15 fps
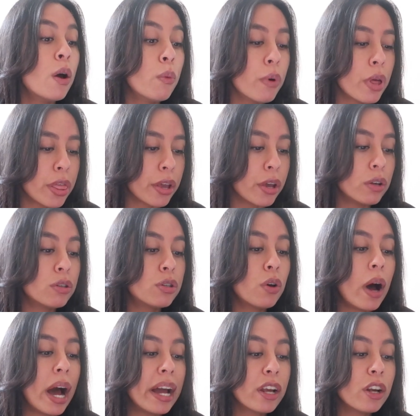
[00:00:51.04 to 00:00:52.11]
with you. So
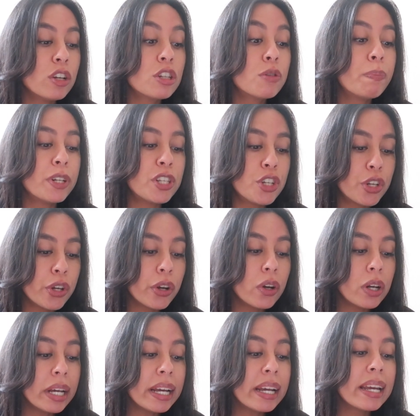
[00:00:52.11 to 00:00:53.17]
I use
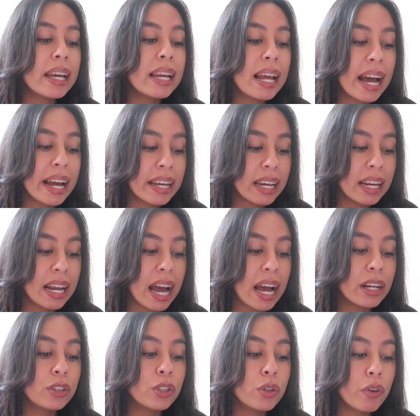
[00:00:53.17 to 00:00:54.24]
patchouli, ylang
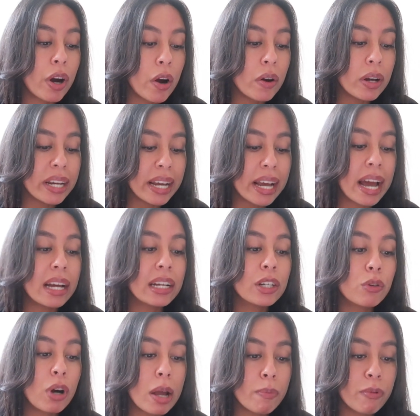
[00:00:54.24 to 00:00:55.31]
ylang, neroli and
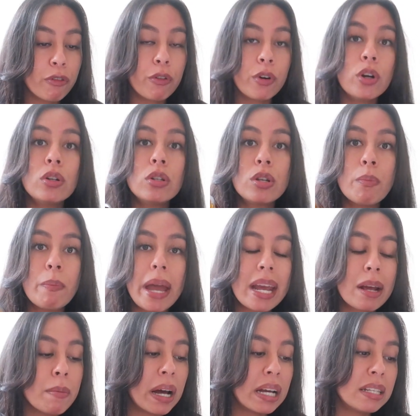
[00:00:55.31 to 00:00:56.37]
grapefruit to
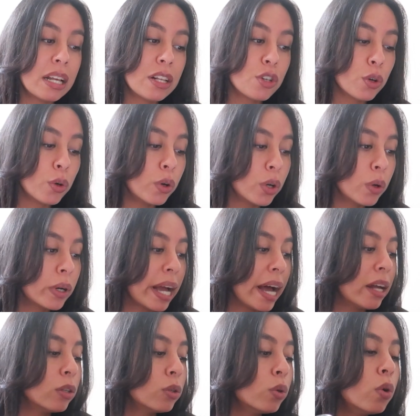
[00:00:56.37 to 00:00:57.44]
make my essential oil
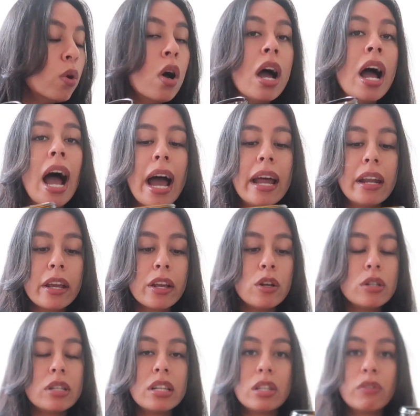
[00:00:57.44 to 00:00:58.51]
candle, and I
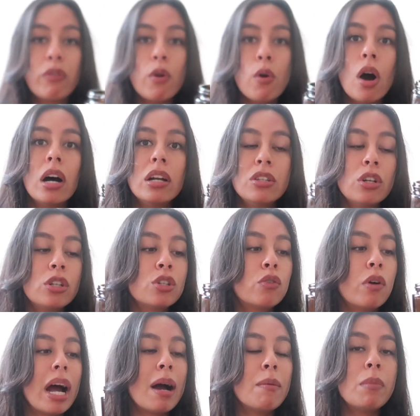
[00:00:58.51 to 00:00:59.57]
use this 400
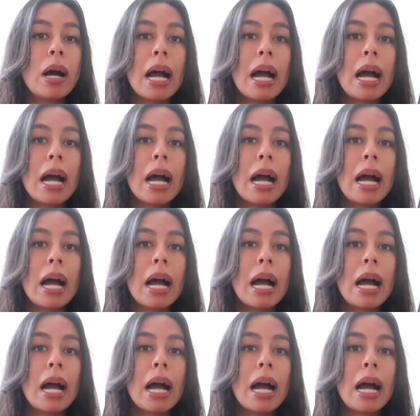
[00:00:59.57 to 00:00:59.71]
gram